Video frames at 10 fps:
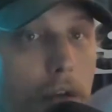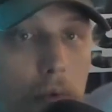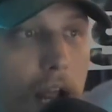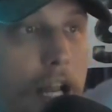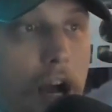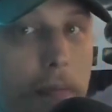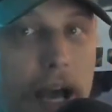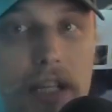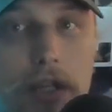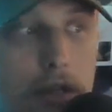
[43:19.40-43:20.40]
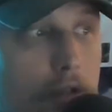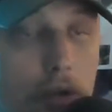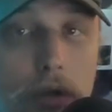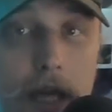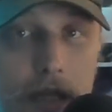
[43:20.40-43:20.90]
right down past, and it's
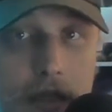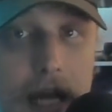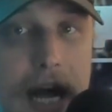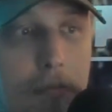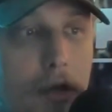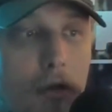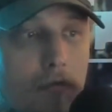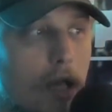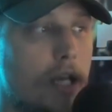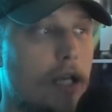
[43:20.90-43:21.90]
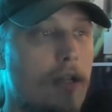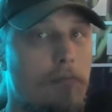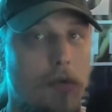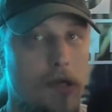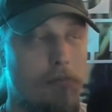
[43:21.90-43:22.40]
too late to stop, flooding
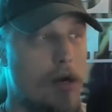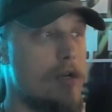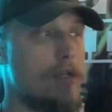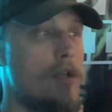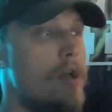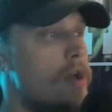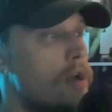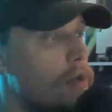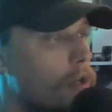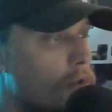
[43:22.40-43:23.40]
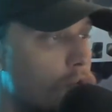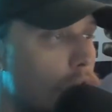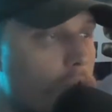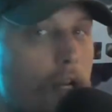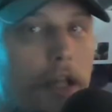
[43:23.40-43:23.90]
and burns,
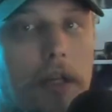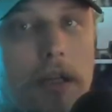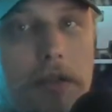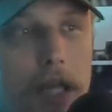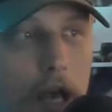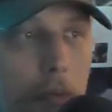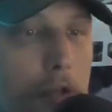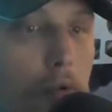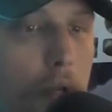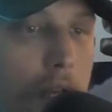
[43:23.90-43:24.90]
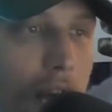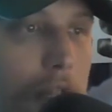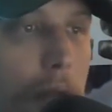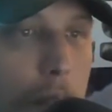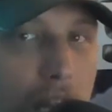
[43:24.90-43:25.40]
doing nothing to help, doing
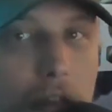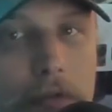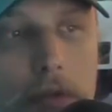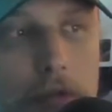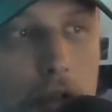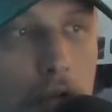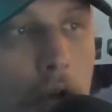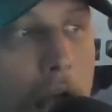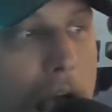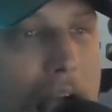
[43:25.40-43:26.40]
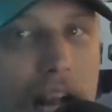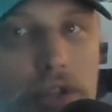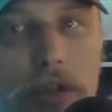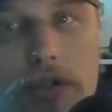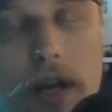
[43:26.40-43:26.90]
nothing meaningful to
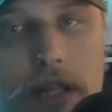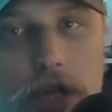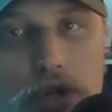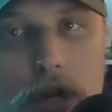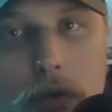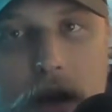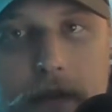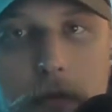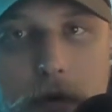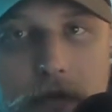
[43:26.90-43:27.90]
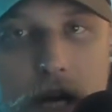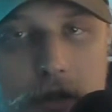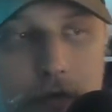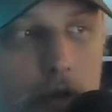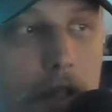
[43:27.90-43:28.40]
actually transition away from a
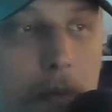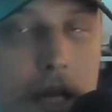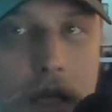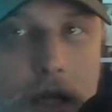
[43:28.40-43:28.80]
fossil fuel dependent